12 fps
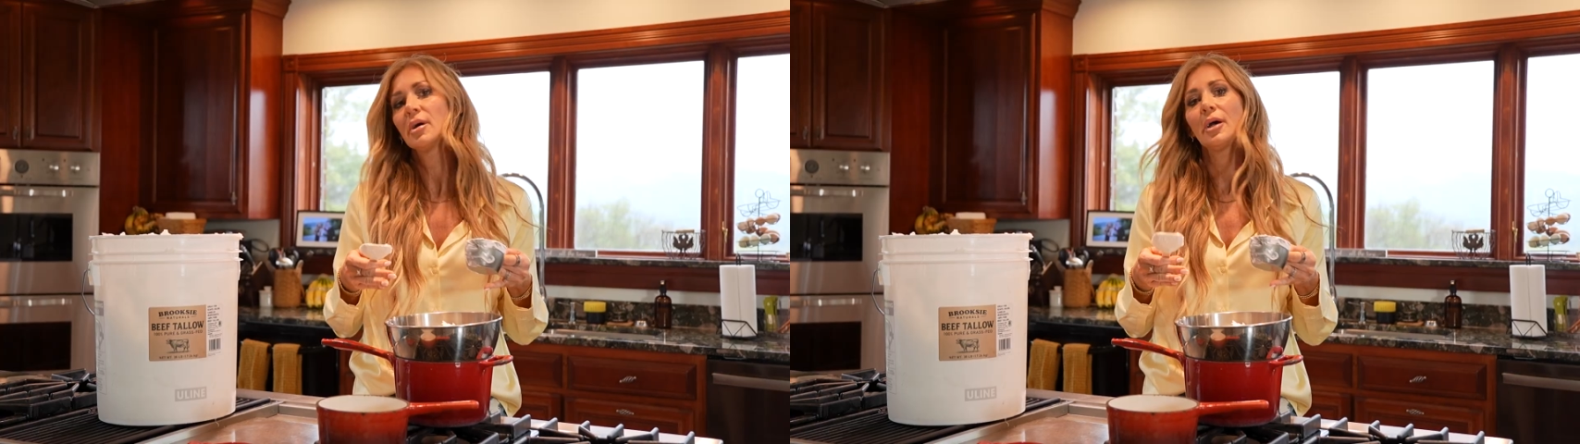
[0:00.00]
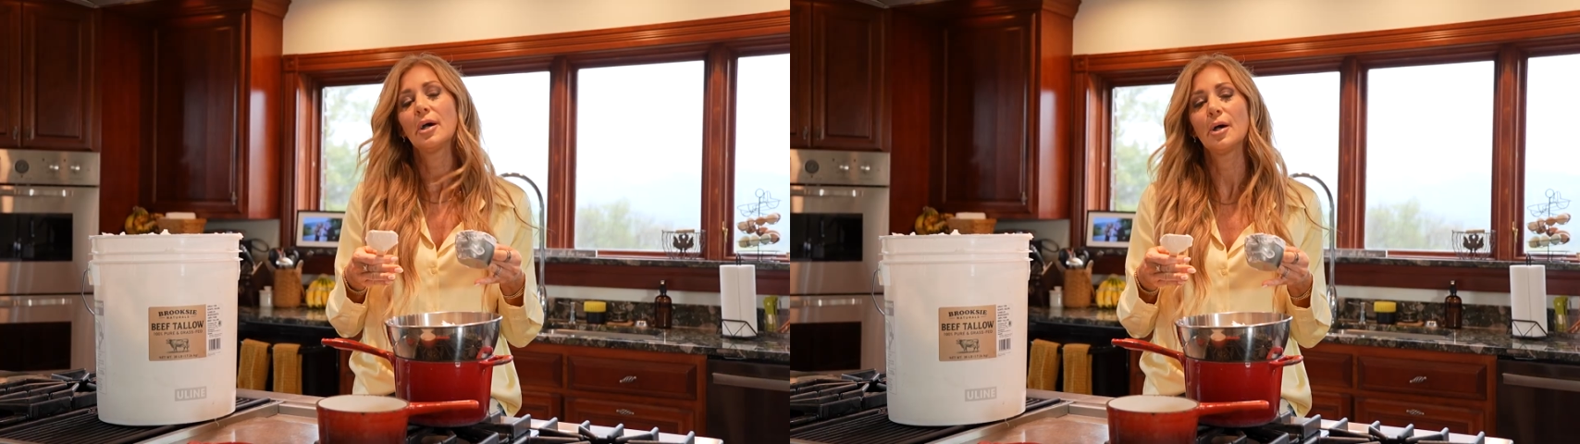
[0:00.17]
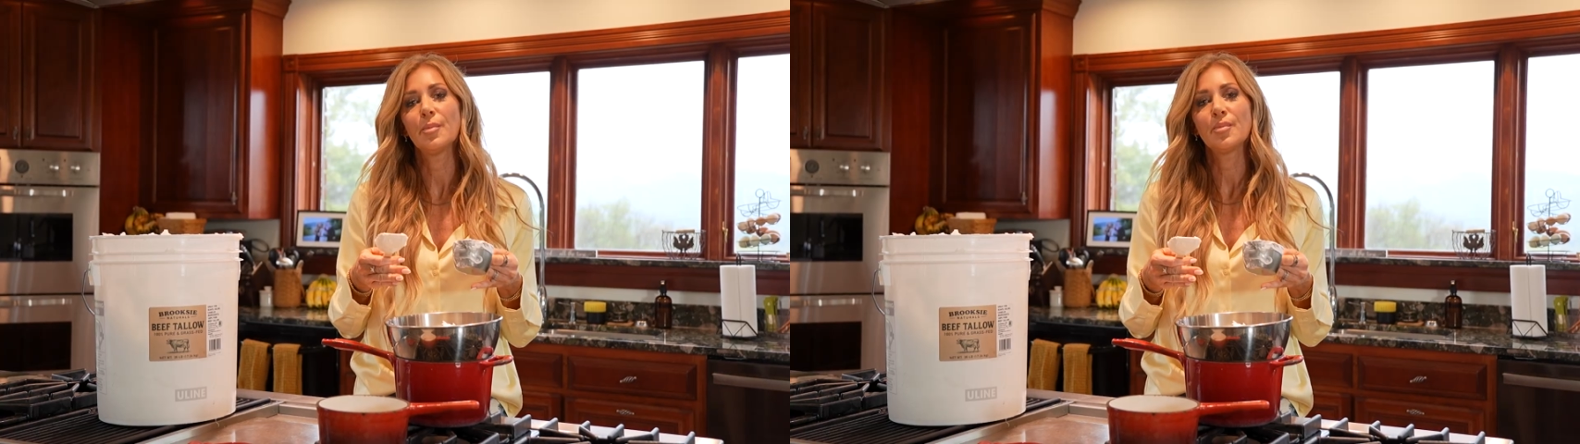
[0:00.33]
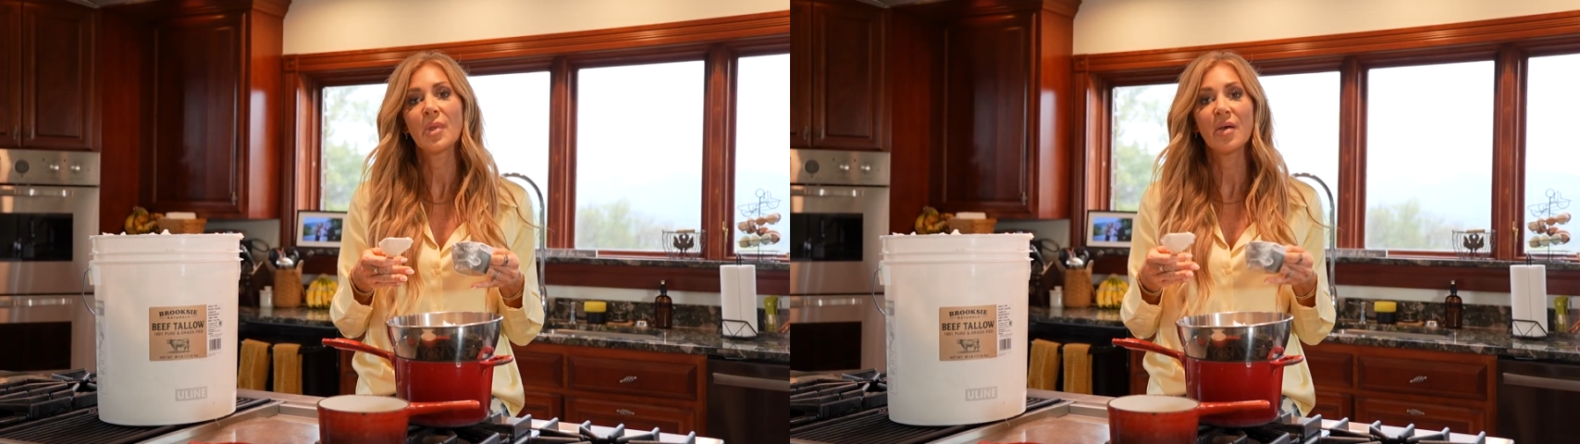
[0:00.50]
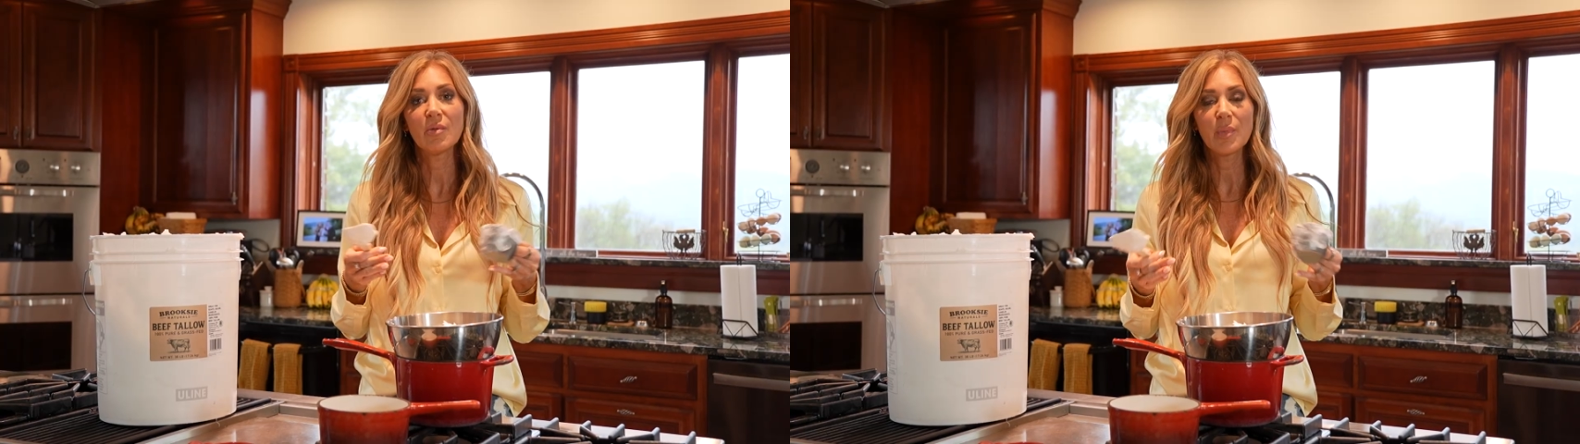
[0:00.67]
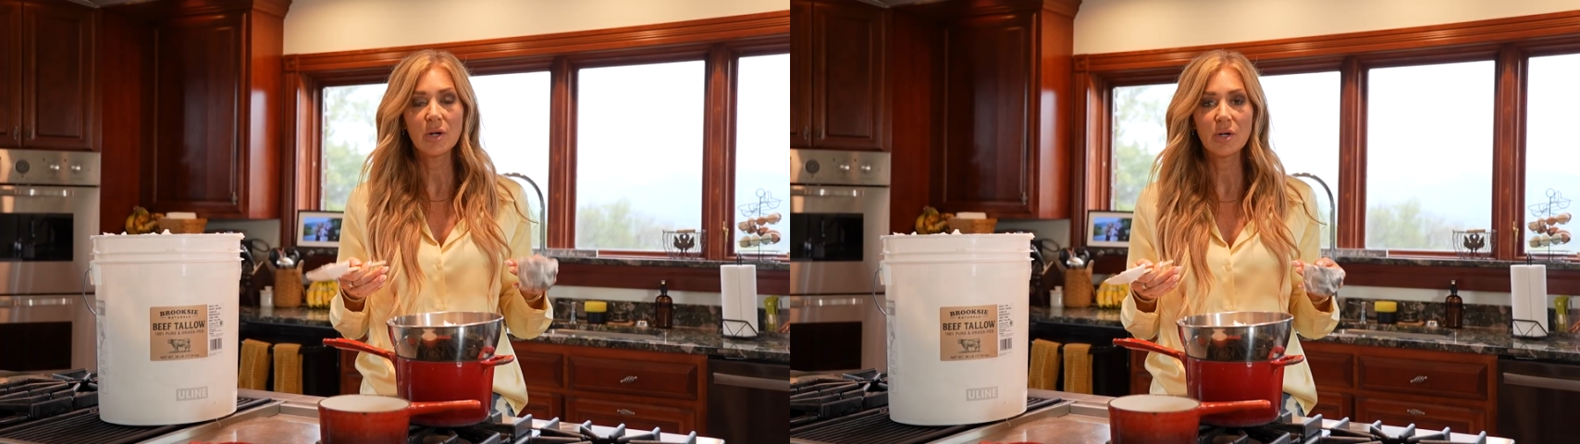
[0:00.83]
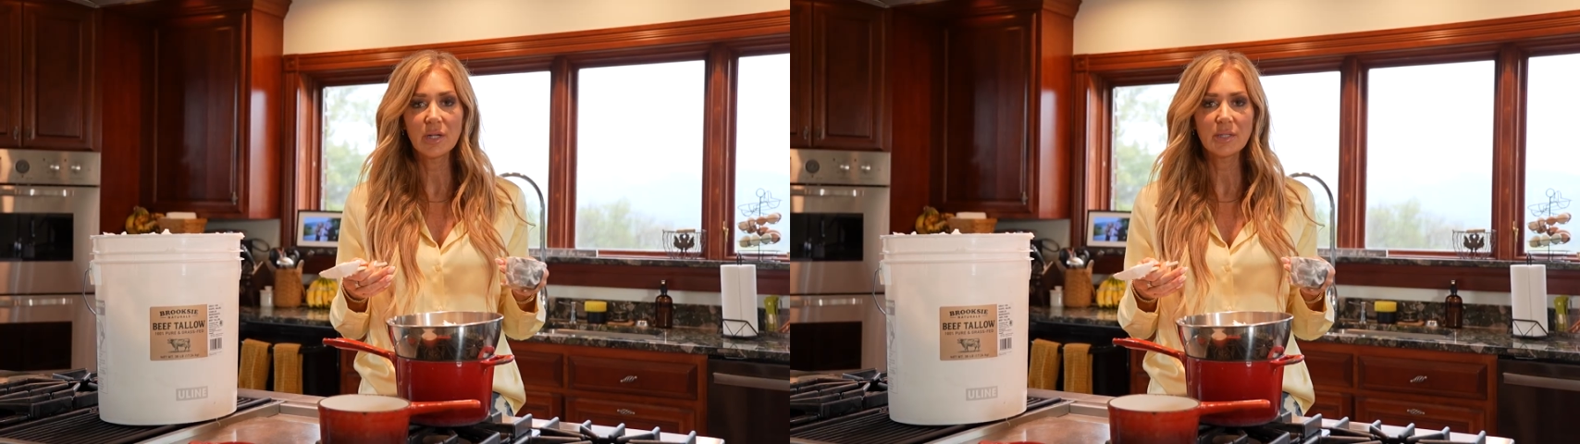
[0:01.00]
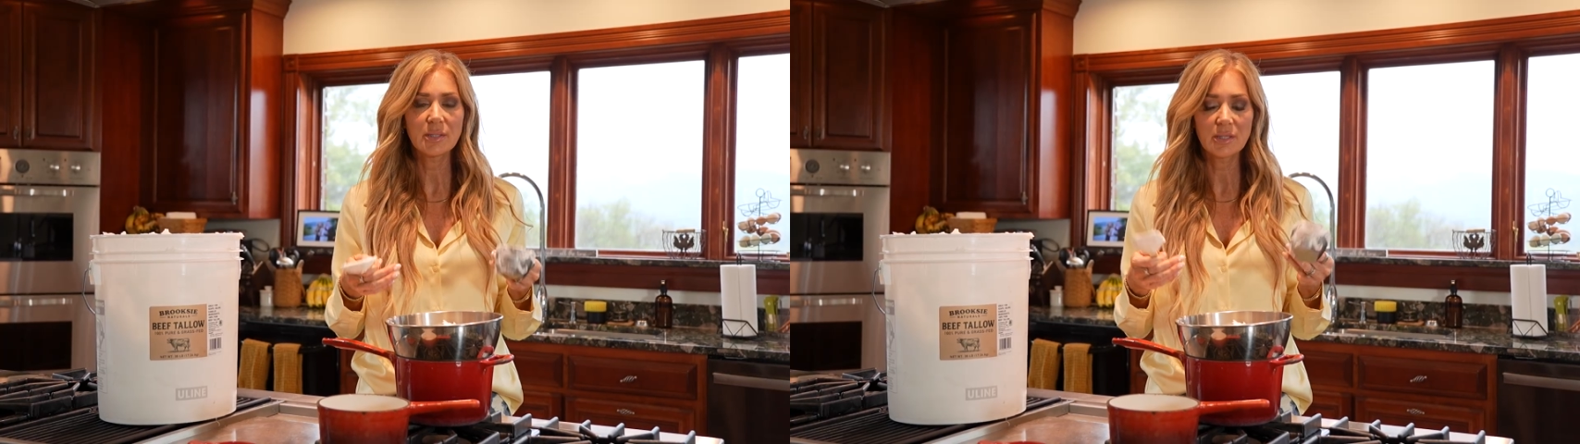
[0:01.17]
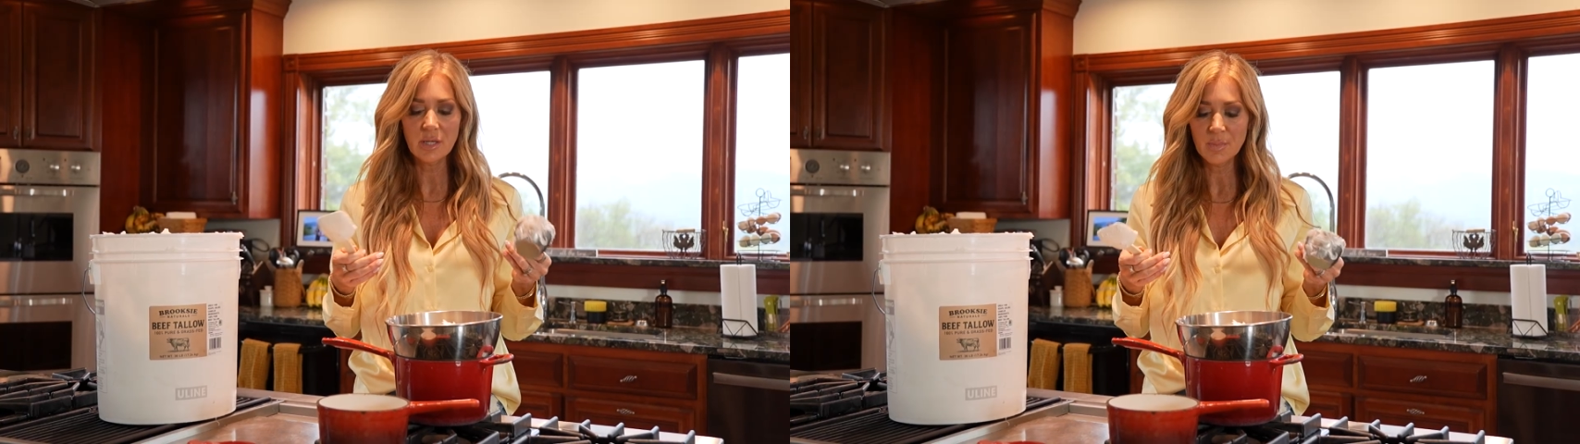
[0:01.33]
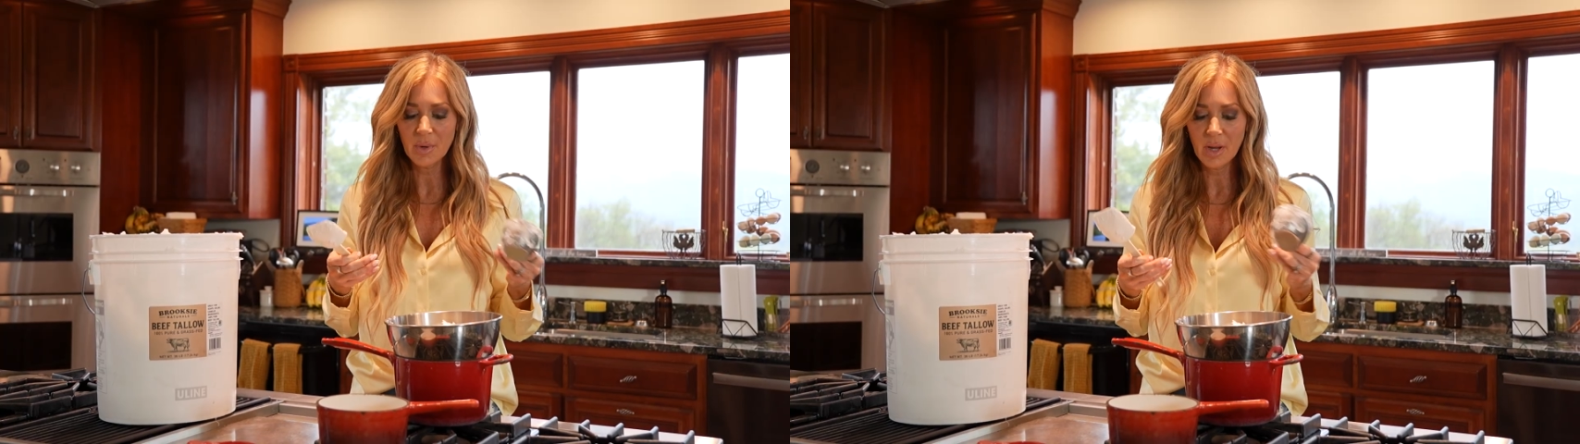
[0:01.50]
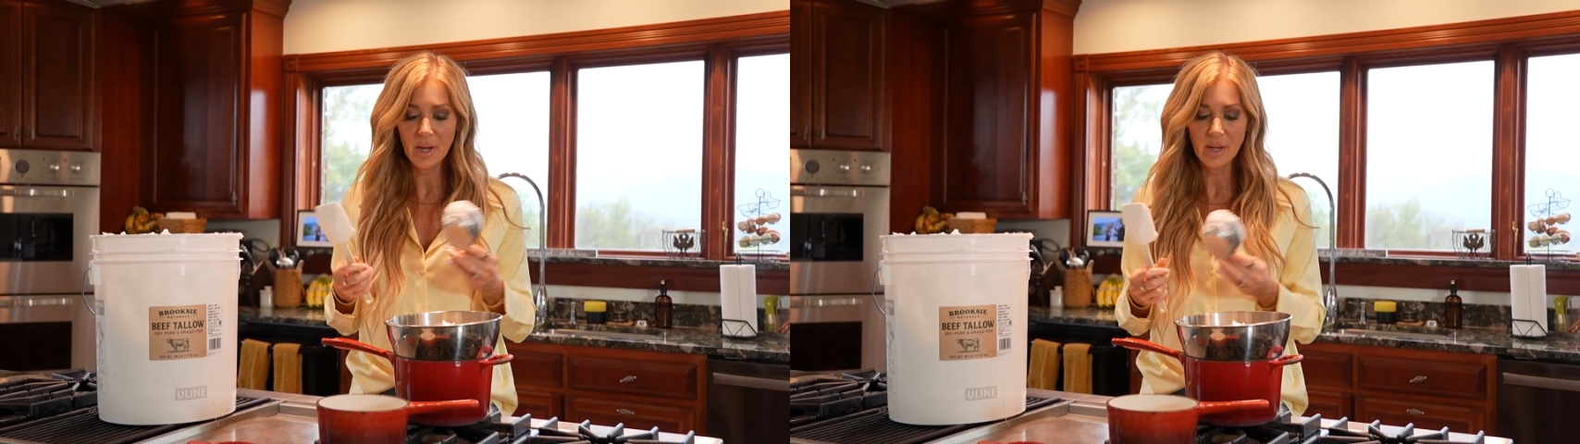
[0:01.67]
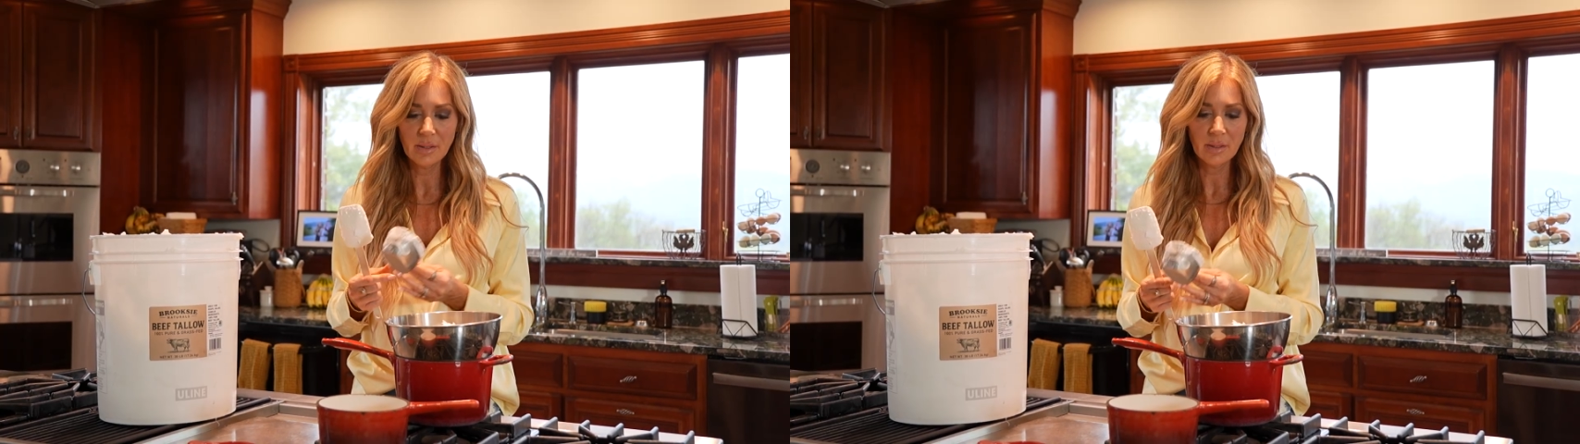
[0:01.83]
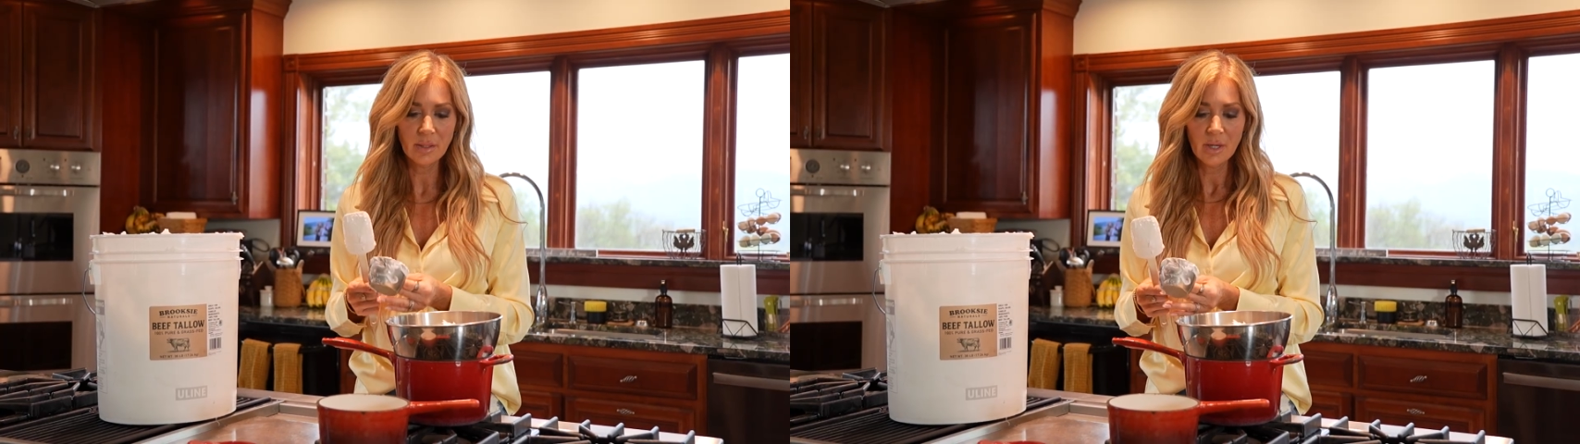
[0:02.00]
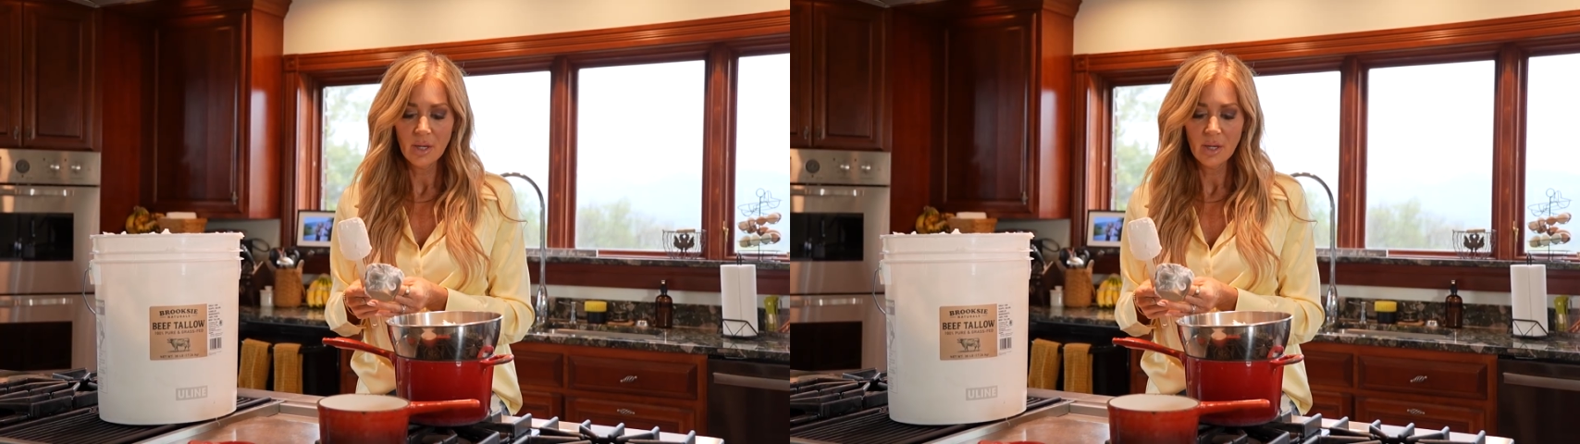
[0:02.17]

have a better night's sleep and